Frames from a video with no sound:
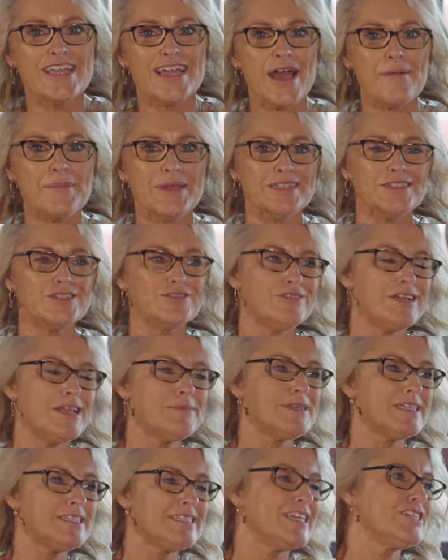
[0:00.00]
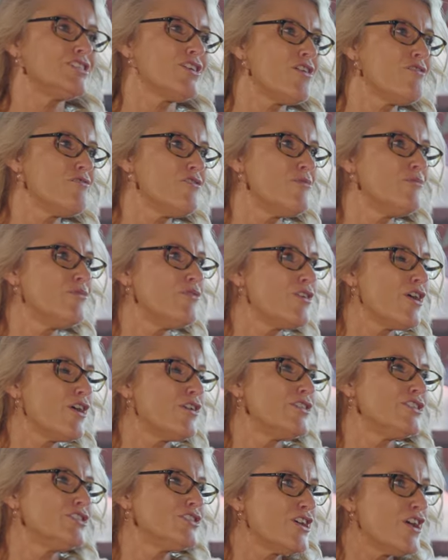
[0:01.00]
you come into an MDC showroom or
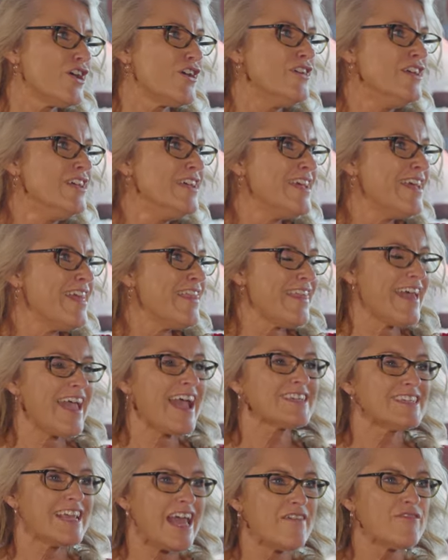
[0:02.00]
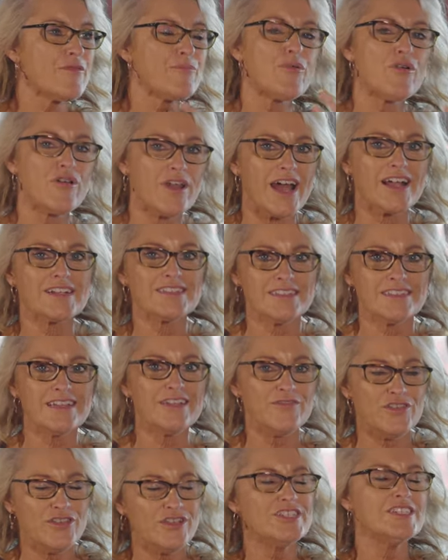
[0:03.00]
go to the show, they actually have a product.
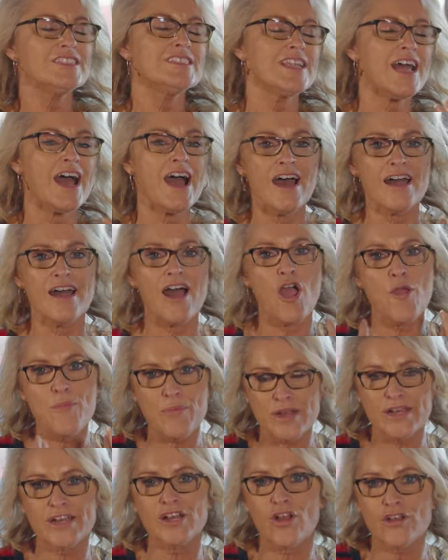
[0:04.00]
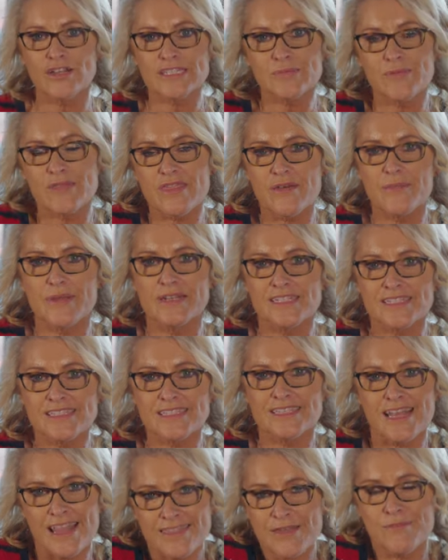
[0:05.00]
If you just are open and honest with them and
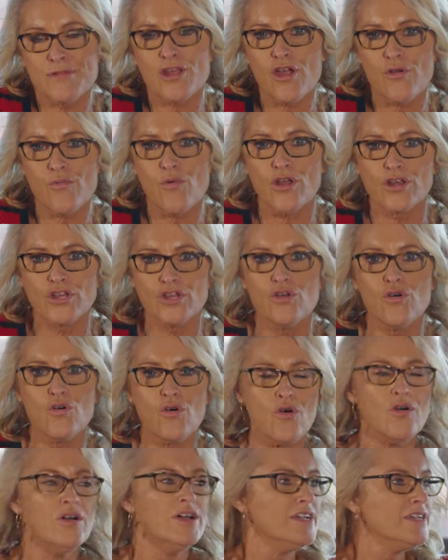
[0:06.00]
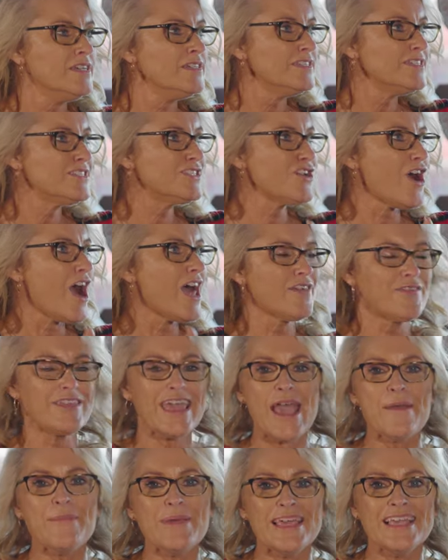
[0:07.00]
just let them know what your style of
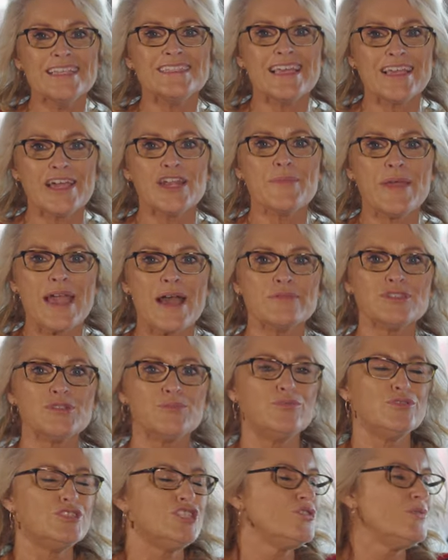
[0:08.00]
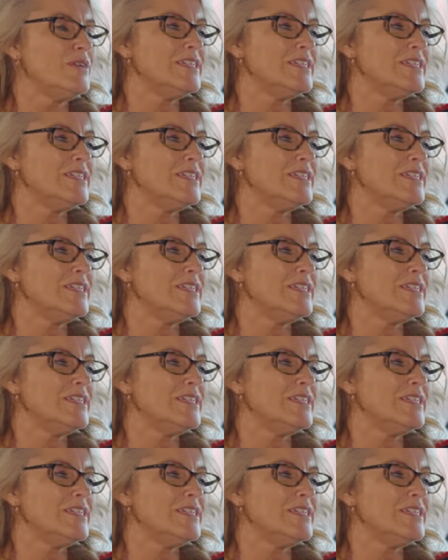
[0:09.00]
camping is, they're going to be able to put